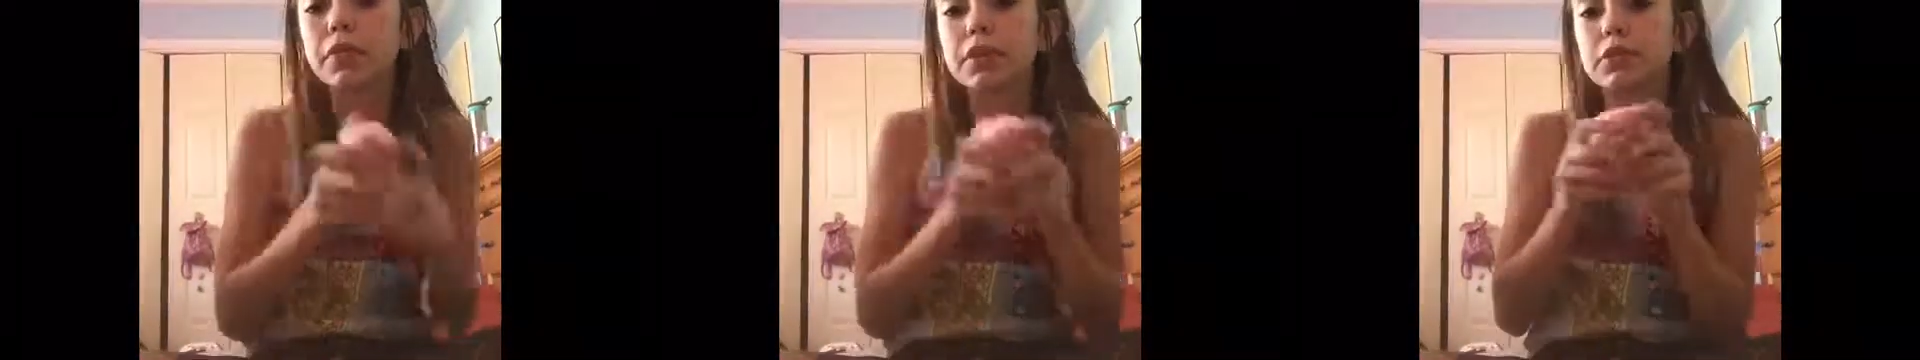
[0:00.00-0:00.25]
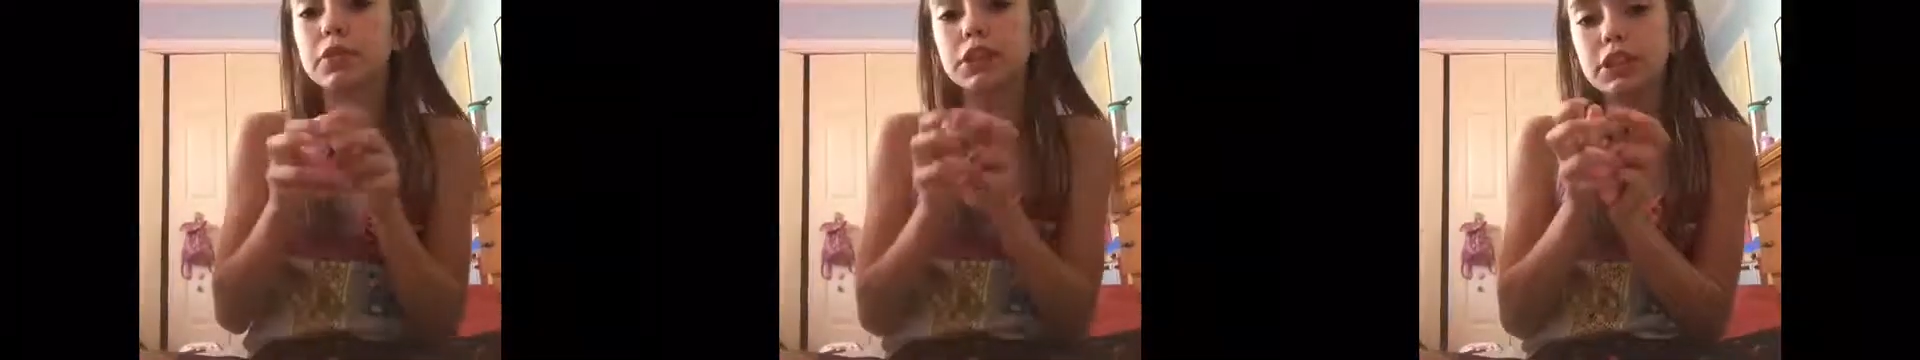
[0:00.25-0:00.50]

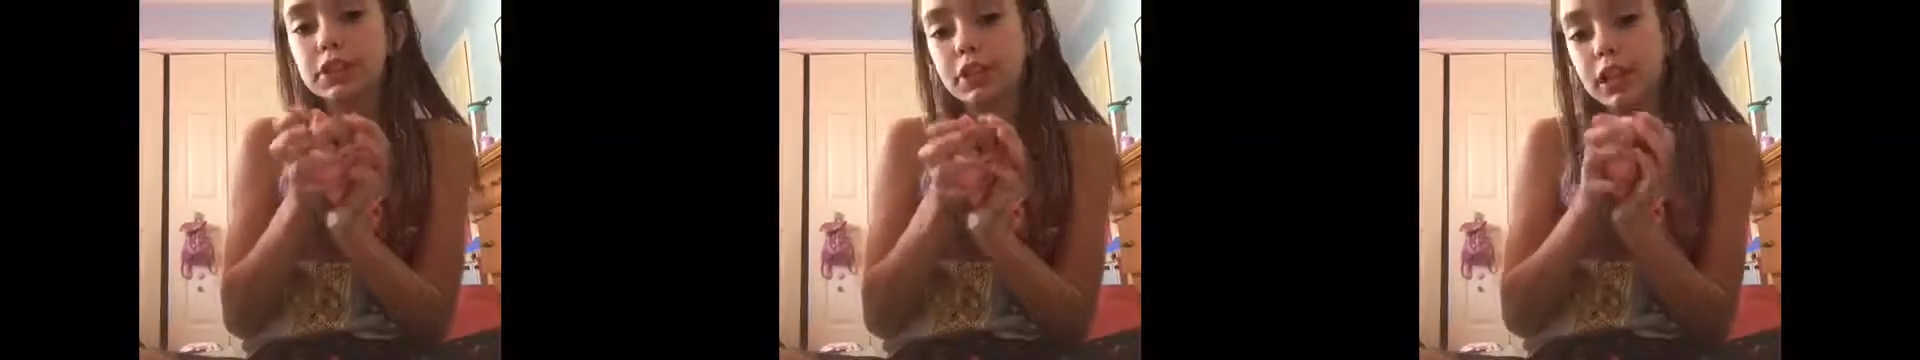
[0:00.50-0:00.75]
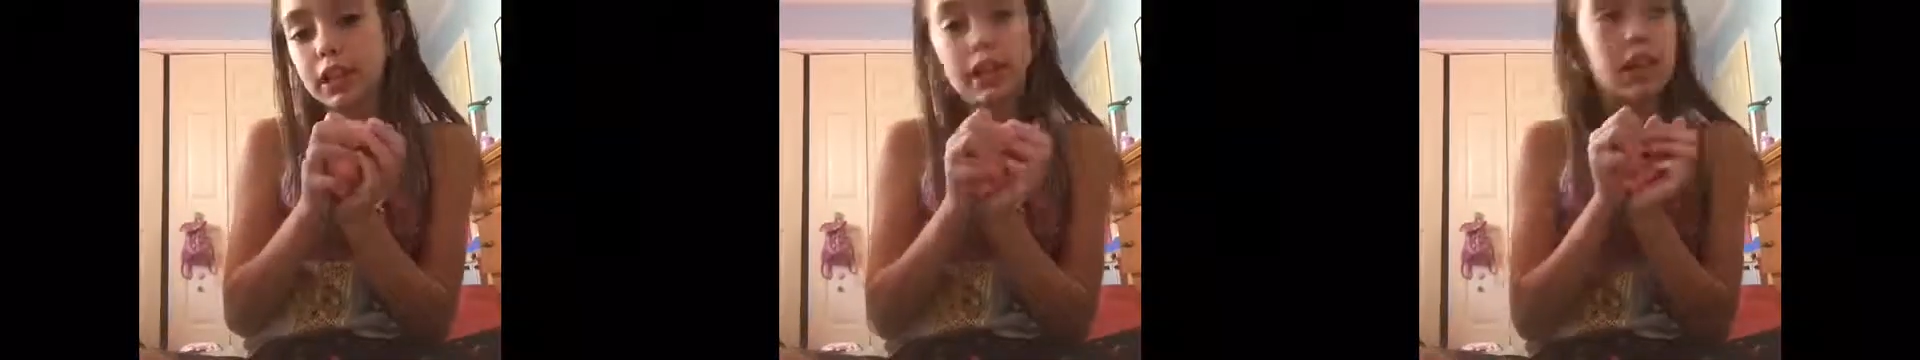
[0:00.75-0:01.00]
squishies
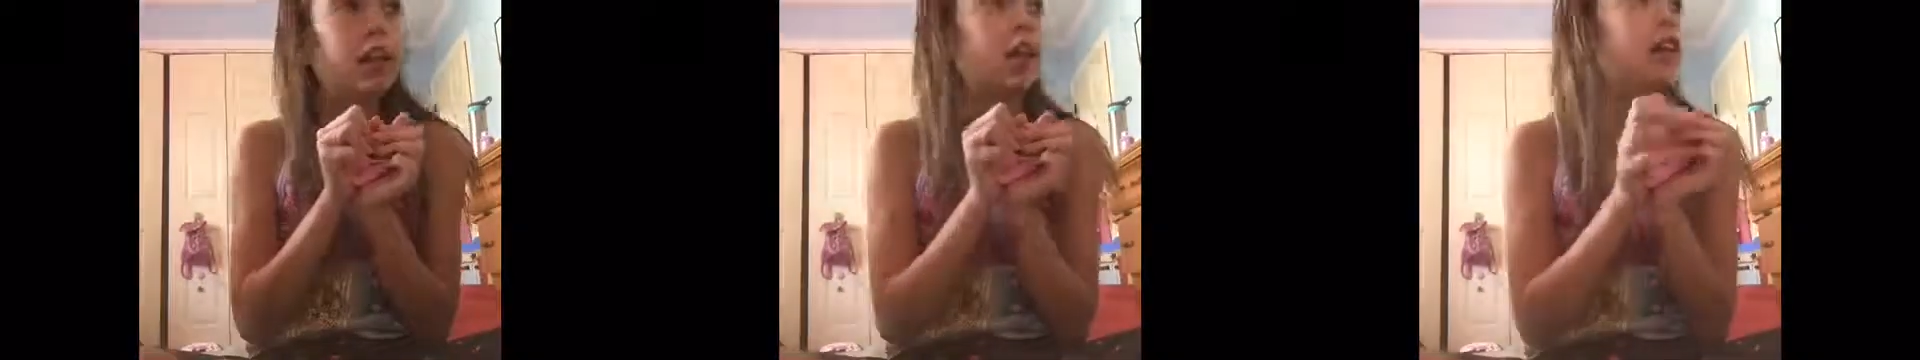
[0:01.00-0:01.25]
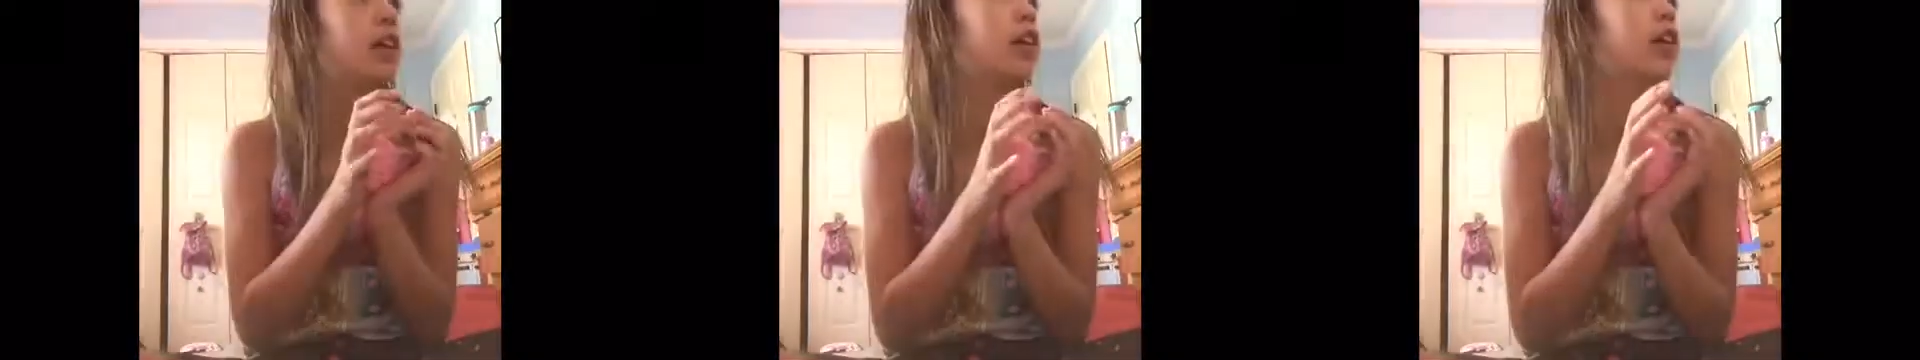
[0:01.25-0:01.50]
ready,
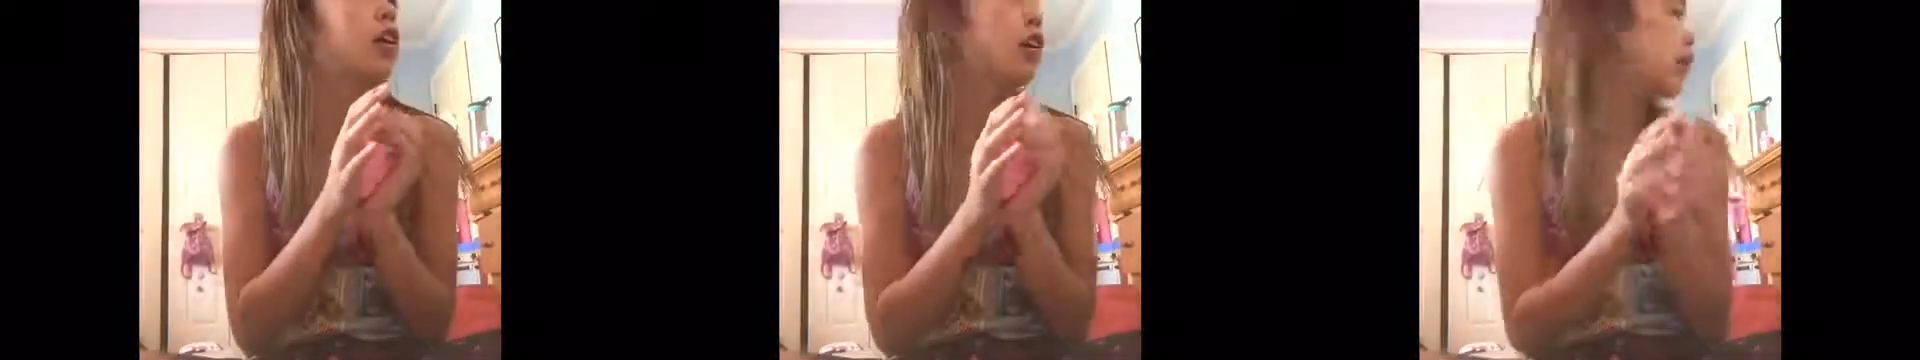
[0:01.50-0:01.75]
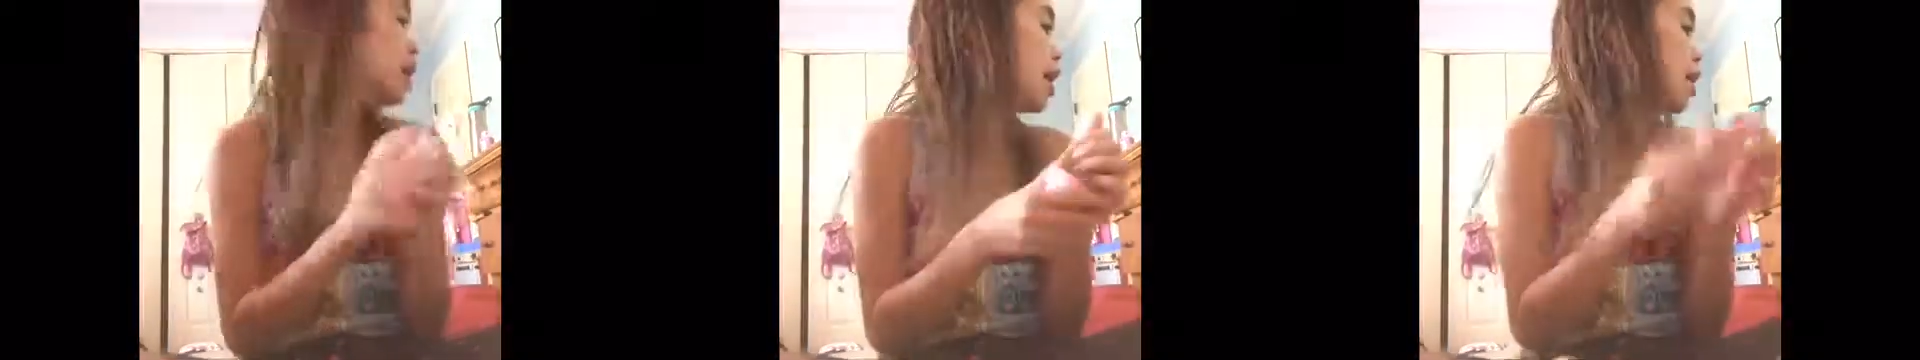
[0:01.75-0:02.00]

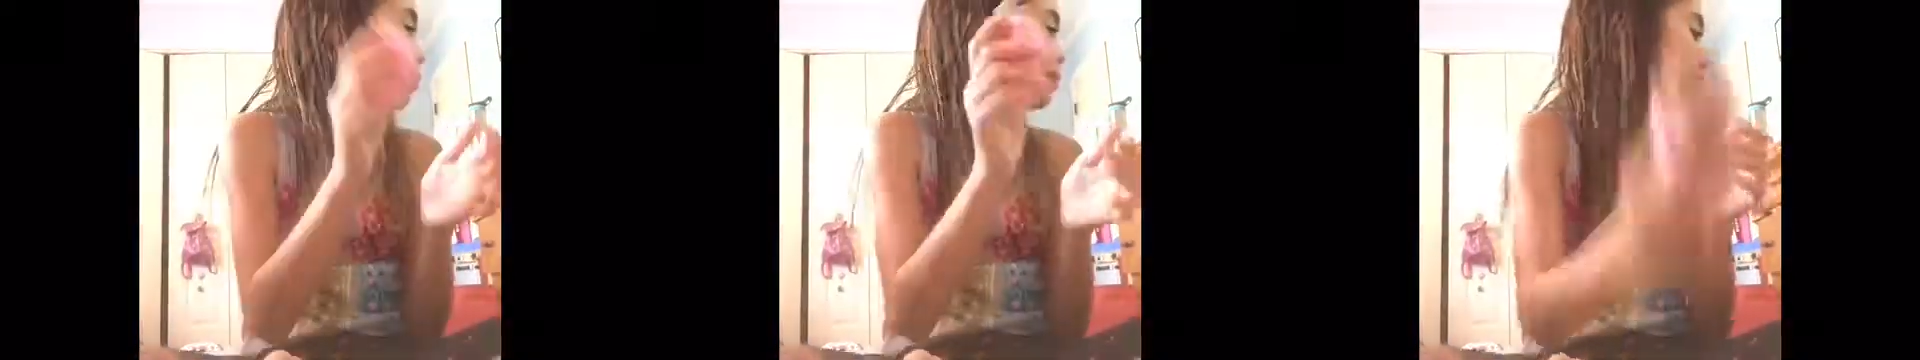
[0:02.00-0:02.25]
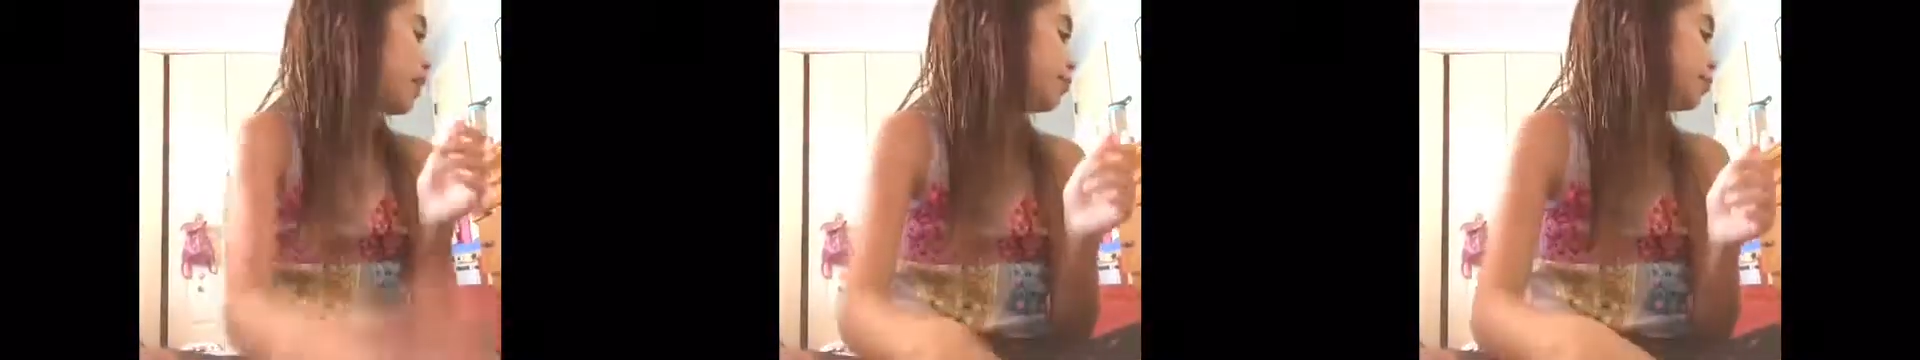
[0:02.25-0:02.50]
but
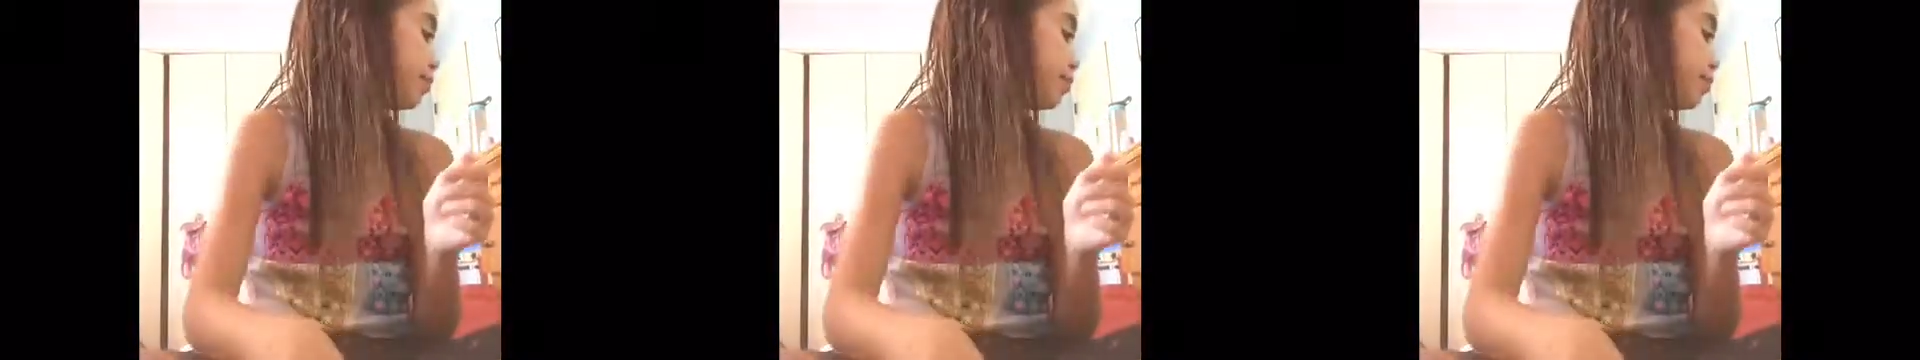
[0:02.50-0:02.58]
yeah,